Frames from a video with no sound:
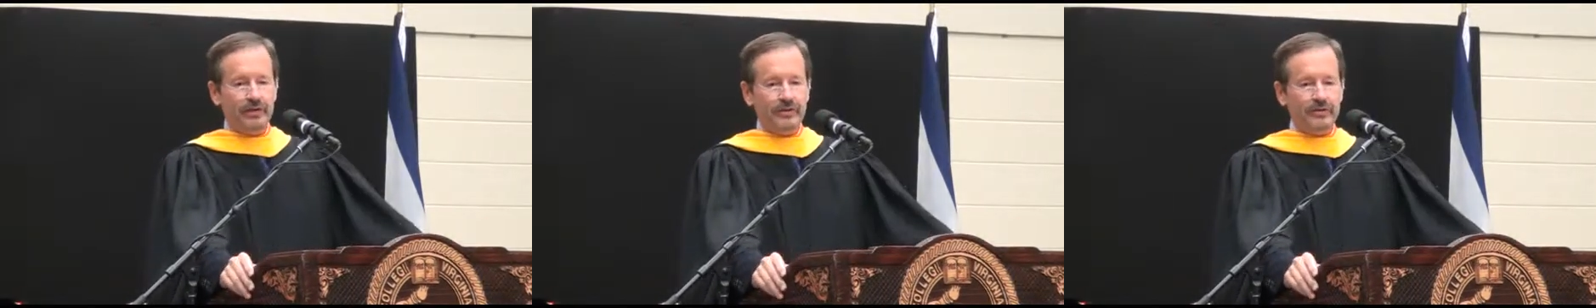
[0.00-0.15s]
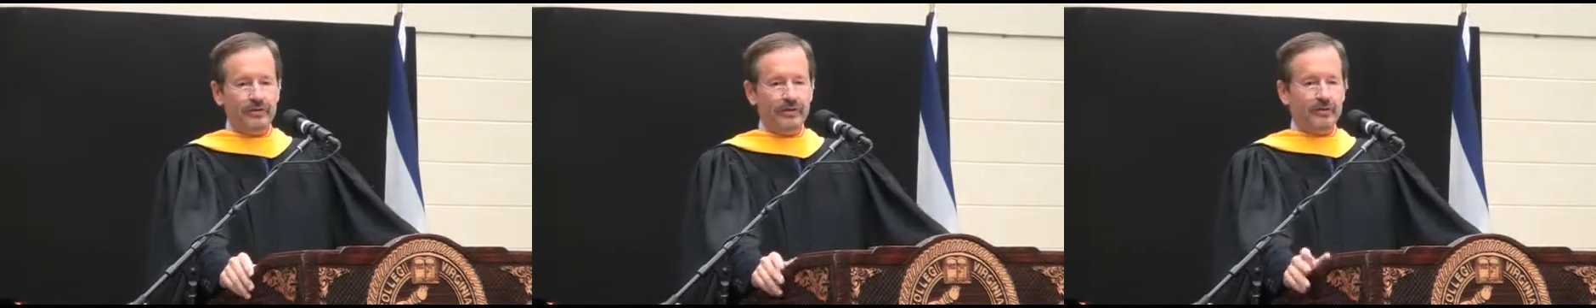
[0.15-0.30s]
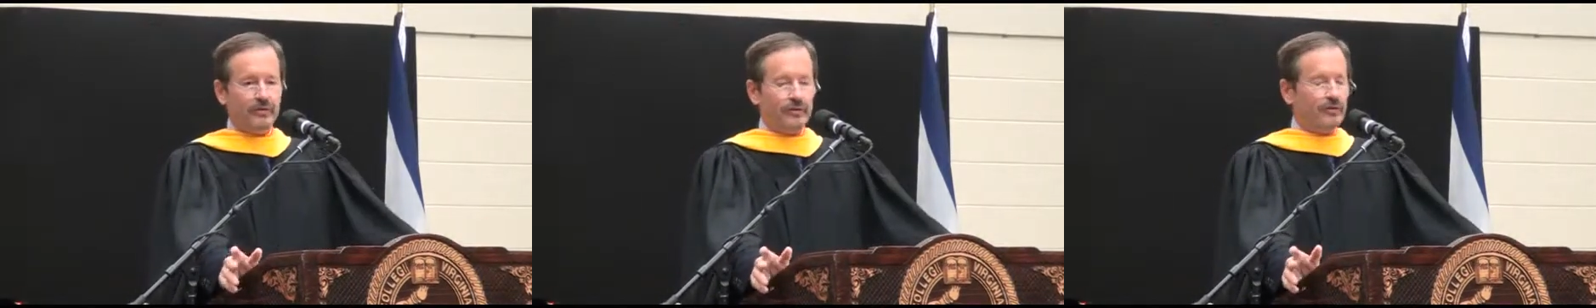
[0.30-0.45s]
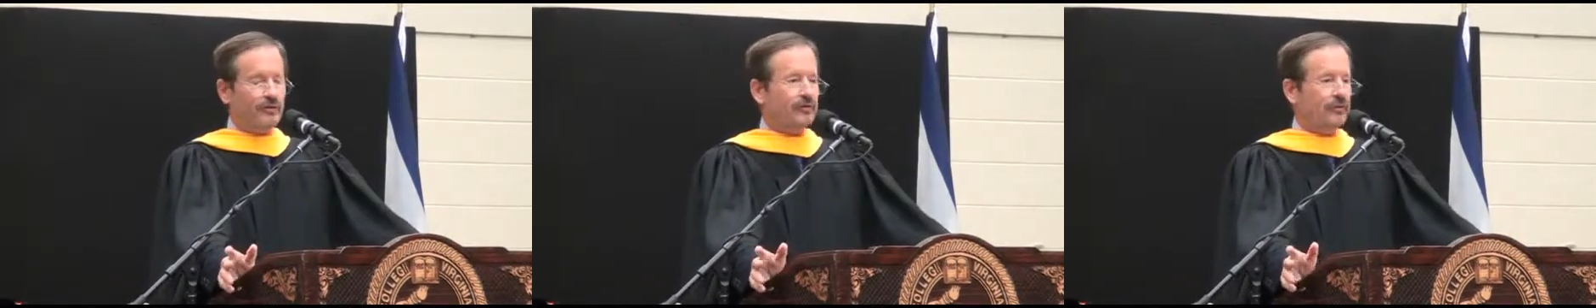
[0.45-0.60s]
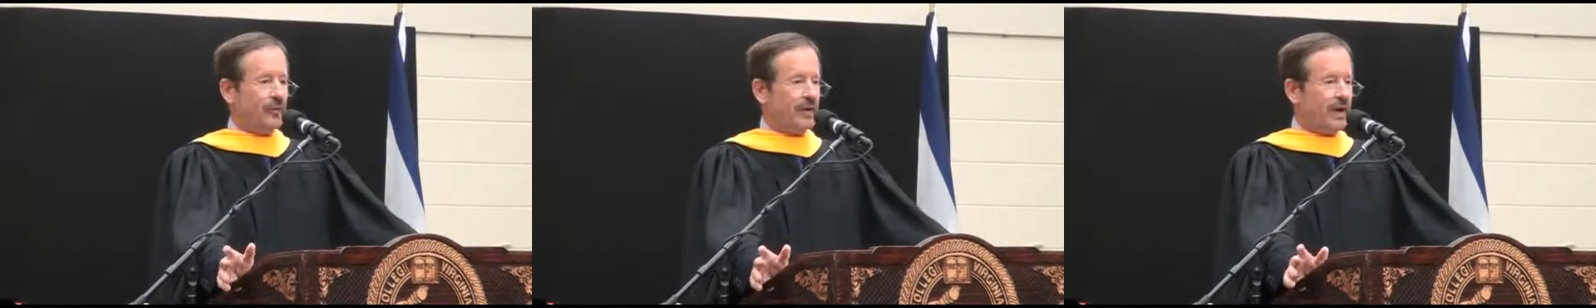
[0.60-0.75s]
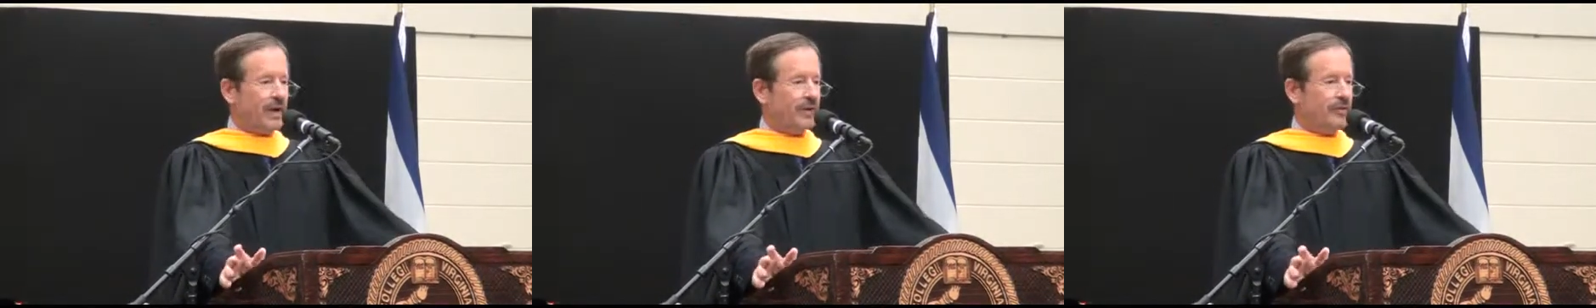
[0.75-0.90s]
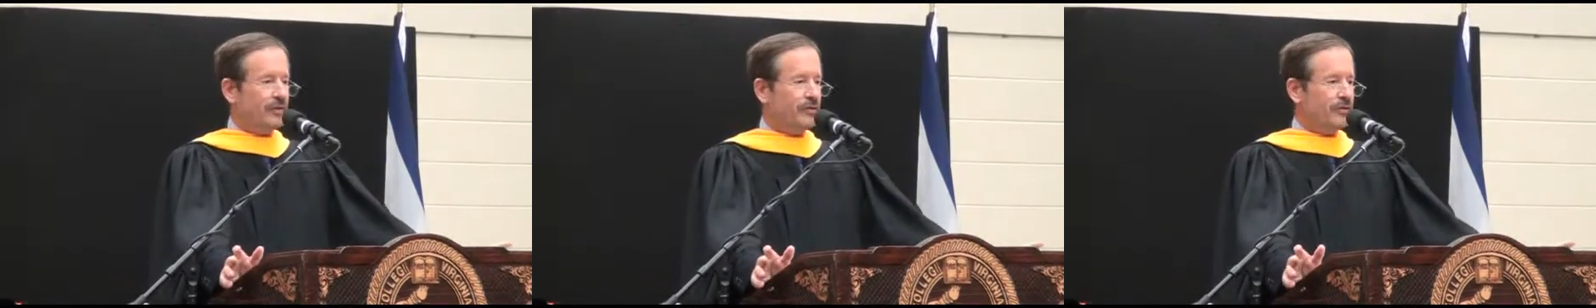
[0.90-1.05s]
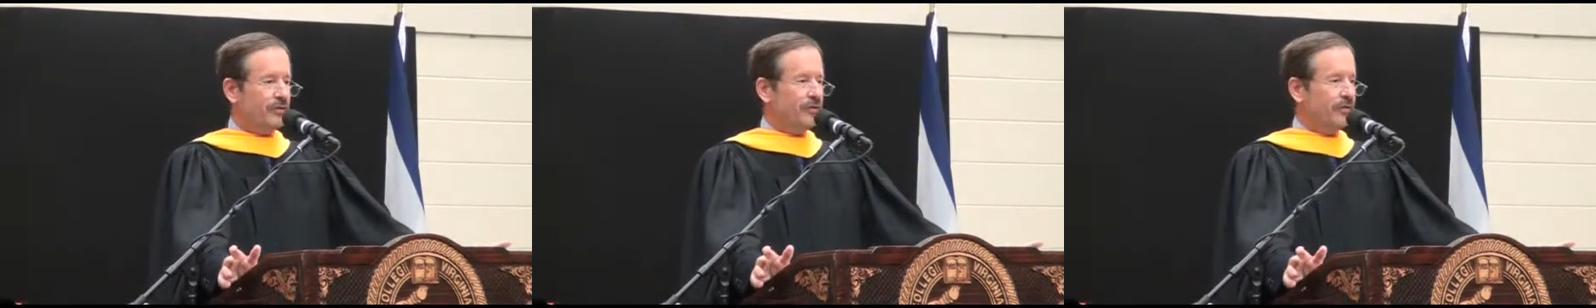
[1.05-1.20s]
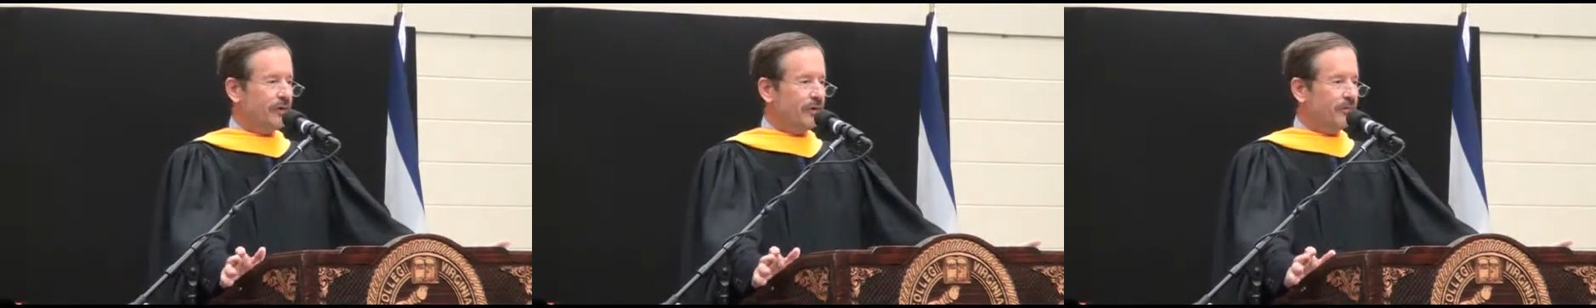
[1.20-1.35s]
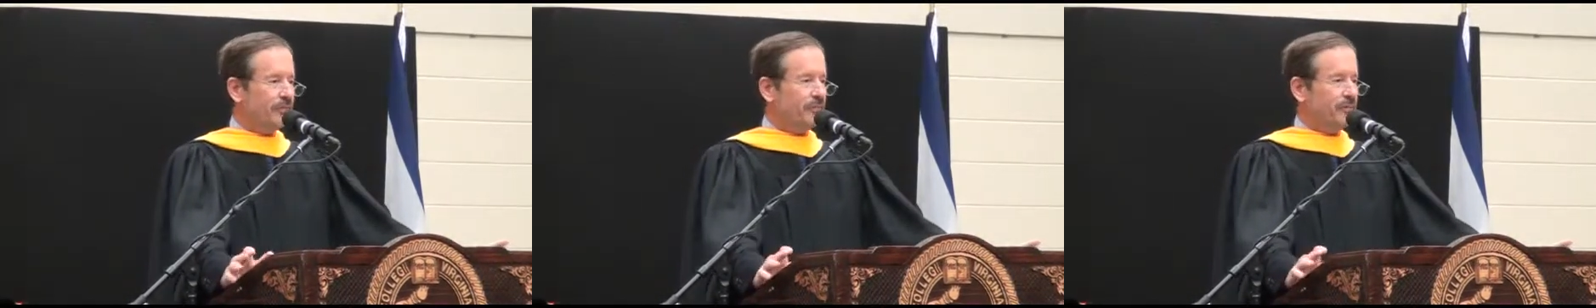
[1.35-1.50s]
is you should surround
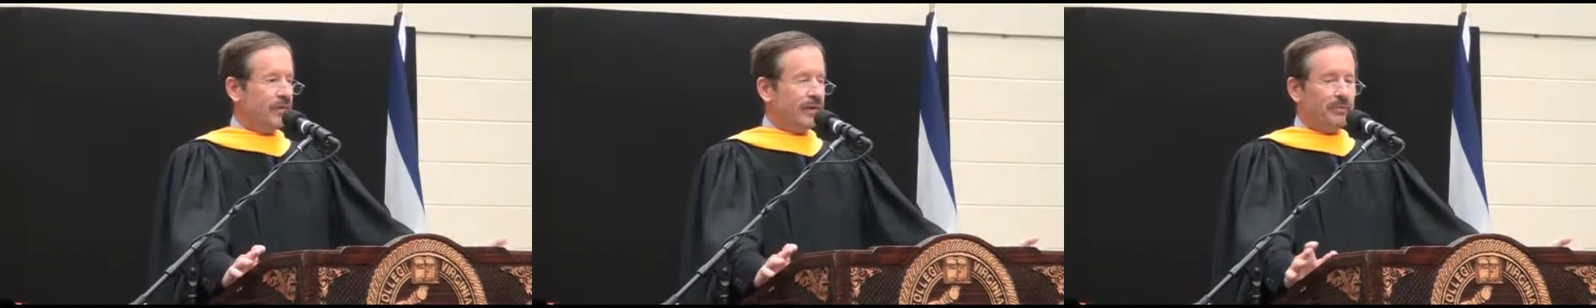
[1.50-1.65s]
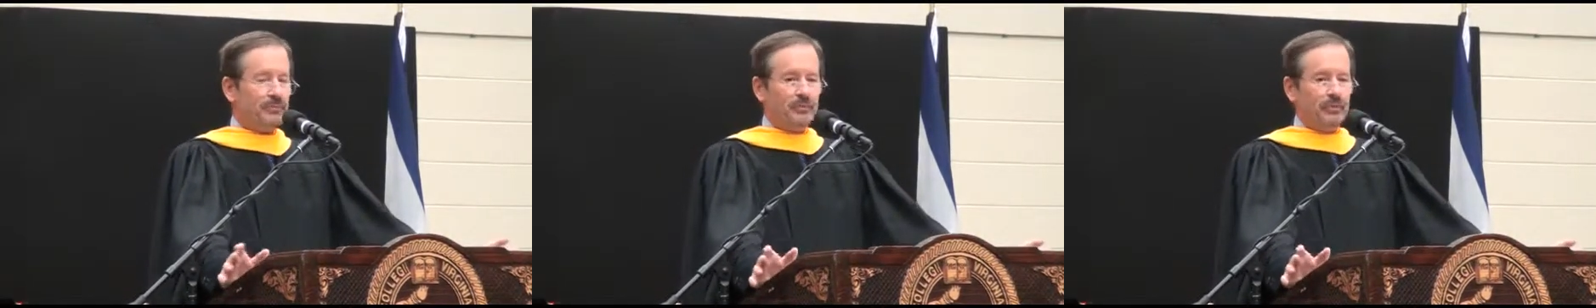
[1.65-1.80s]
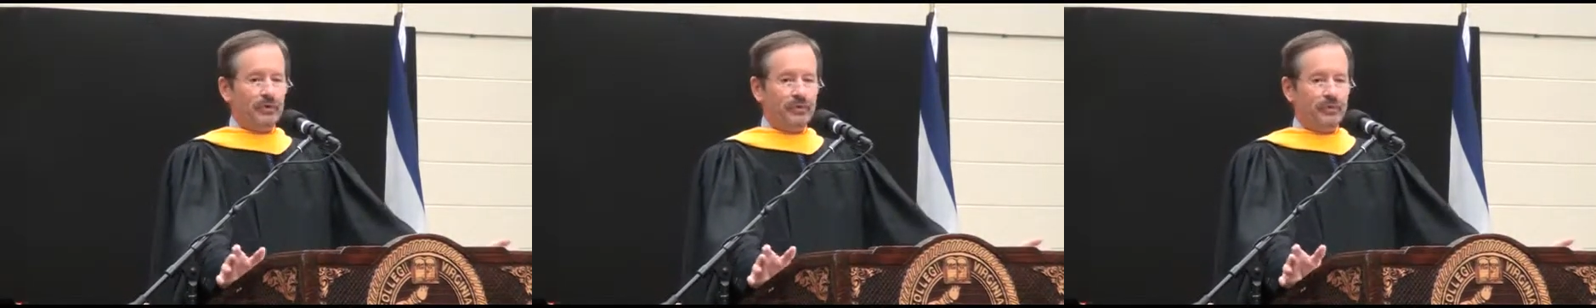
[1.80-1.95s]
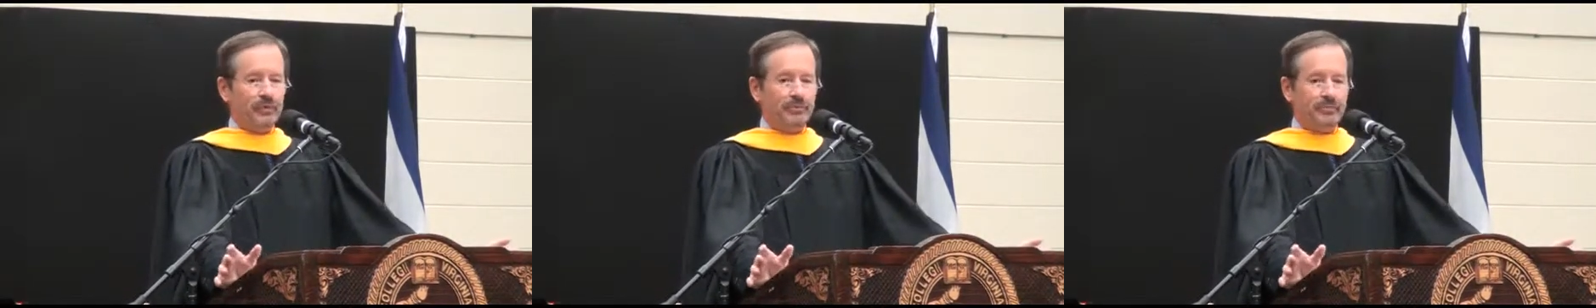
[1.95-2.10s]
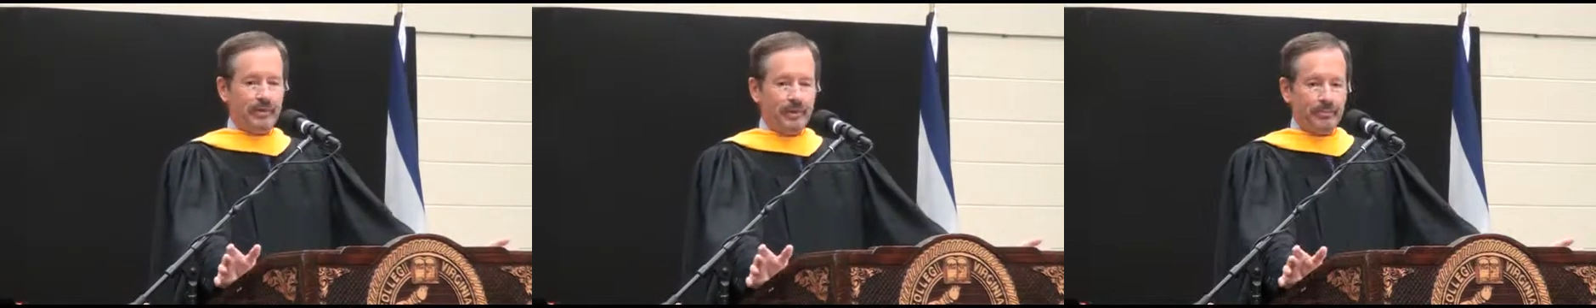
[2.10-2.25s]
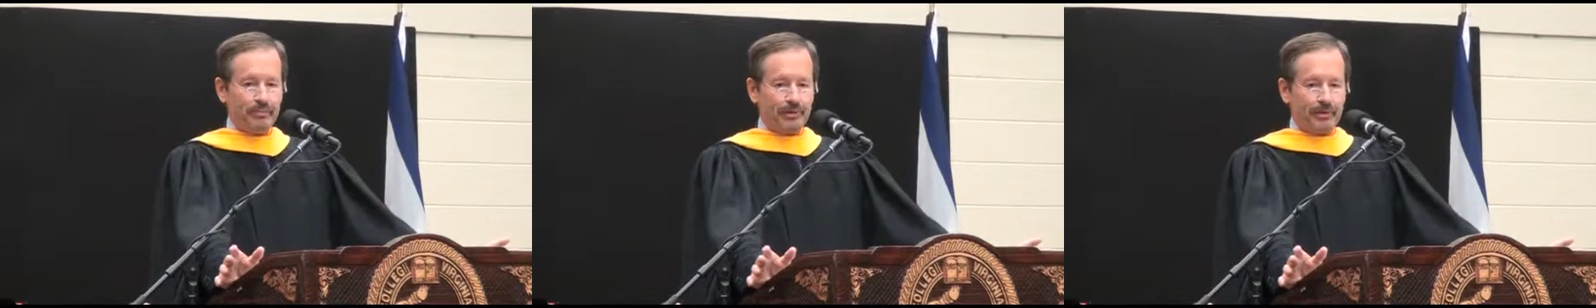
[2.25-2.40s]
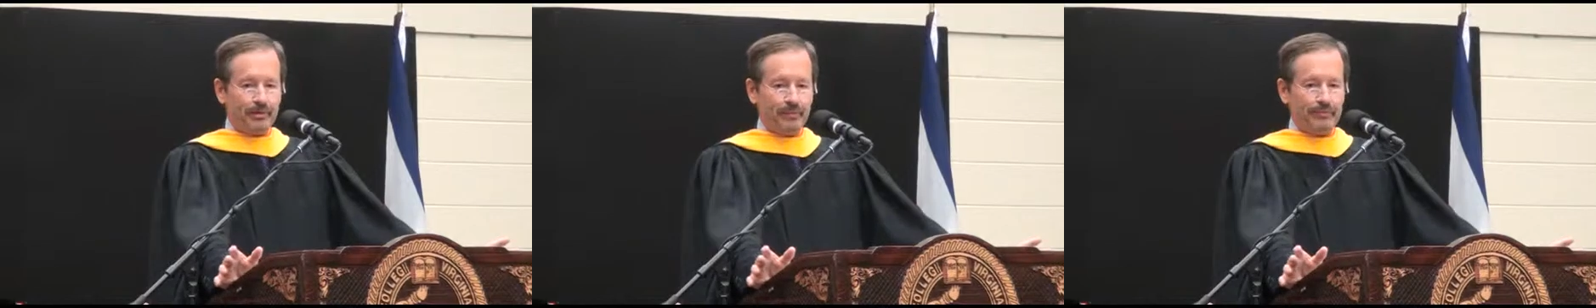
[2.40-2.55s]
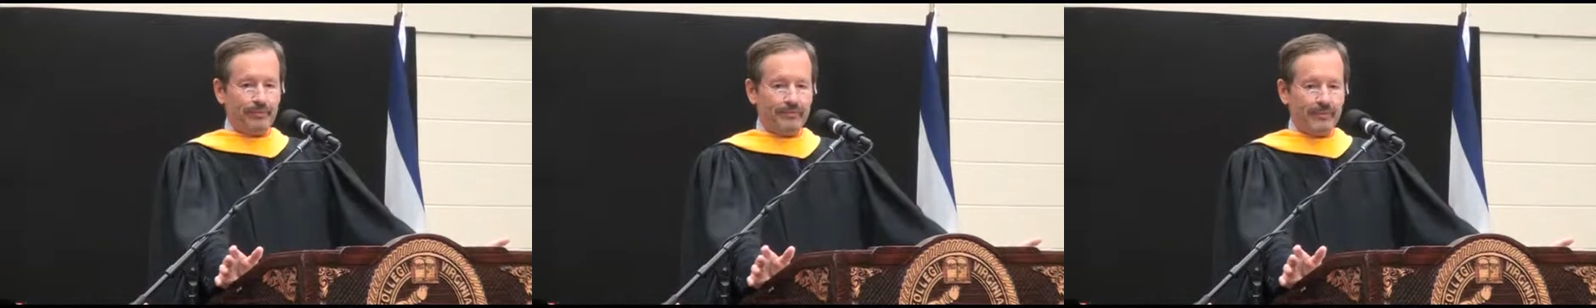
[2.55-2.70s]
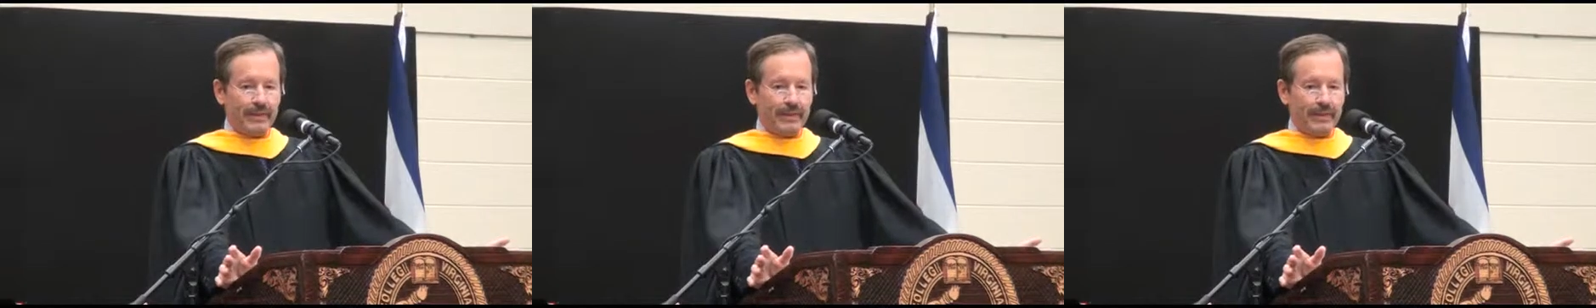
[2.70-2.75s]
yourself by brilliant people.